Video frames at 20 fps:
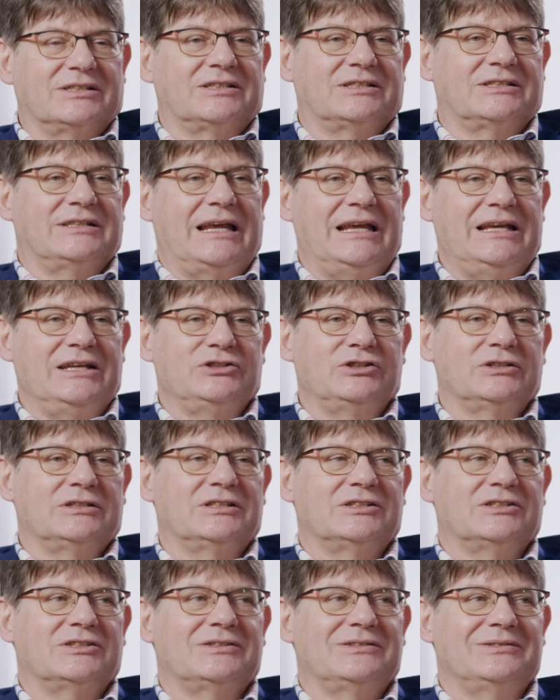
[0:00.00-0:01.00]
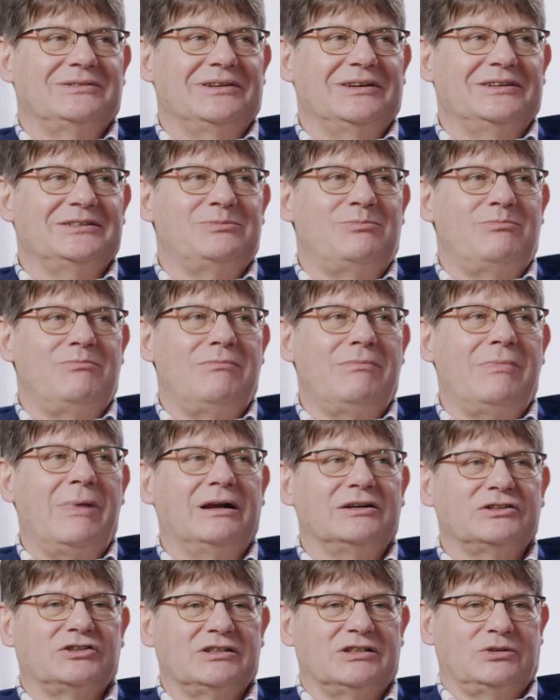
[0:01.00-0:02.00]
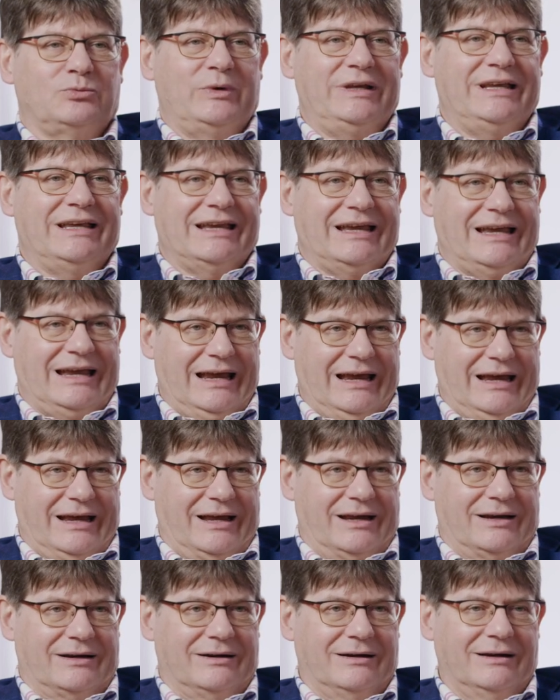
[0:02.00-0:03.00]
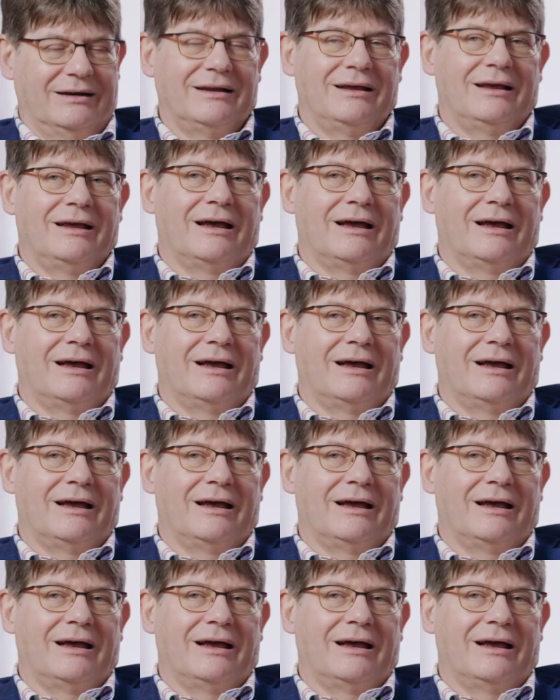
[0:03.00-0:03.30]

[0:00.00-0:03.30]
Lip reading: stage it as much as we can,